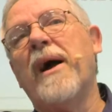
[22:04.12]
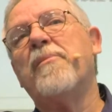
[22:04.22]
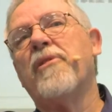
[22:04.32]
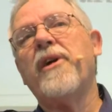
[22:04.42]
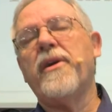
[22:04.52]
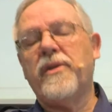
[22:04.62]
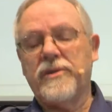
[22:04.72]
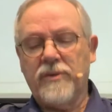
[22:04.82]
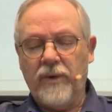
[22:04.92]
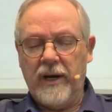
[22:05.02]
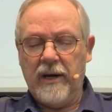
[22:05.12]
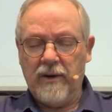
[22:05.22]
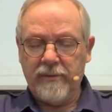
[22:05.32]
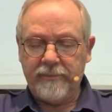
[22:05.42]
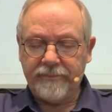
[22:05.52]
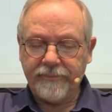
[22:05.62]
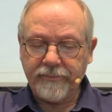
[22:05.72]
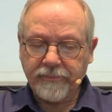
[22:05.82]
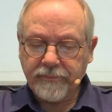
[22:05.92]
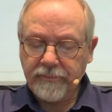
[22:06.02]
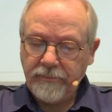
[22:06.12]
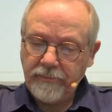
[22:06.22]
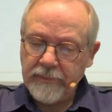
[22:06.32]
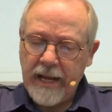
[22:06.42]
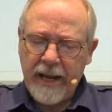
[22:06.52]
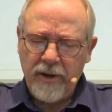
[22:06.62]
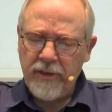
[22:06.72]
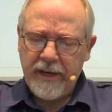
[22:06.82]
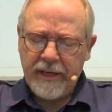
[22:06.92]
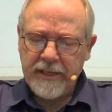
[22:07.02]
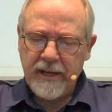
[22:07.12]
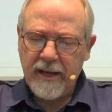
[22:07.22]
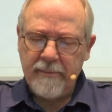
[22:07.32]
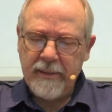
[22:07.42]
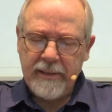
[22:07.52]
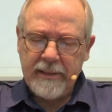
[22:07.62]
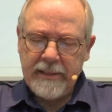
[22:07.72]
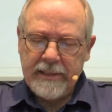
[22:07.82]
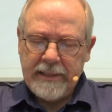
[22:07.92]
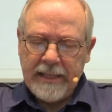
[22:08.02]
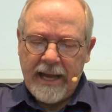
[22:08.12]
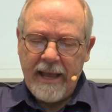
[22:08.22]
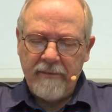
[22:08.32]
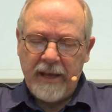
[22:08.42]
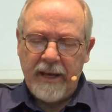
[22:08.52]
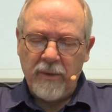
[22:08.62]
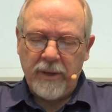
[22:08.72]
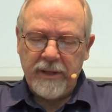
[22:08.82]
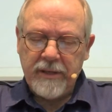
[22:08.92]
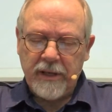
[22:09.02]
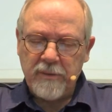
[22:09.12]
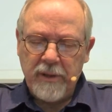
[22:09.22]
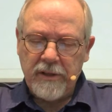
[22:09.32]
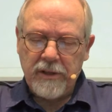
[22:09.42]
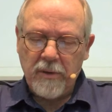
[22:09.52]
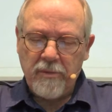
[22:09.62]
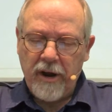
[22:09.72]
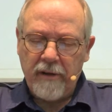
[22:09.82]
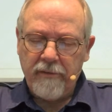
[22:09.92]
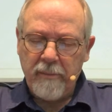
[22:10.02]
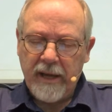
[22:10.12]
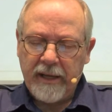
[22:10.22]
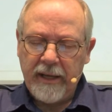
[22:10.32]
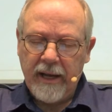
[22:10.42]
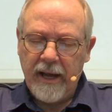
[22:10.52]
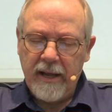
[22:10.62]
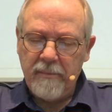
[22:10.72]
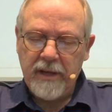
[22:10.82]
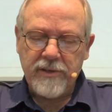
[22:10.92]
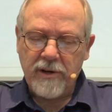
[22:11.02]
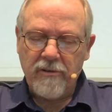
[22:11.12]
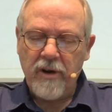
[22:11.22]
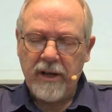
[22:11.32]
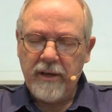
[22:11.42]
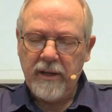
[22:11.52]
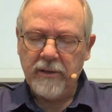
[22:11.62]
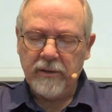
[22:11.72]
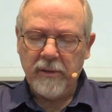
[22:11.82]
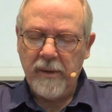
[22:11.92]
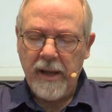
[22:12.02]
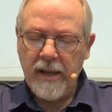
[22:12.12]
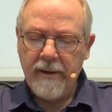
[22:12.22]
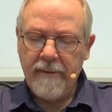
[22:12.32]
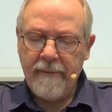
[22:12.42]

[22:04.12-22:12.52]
my prayers. Wow. I know that any time I have anyone that tells me that they're praying for Becky and I, it means a great deal to me.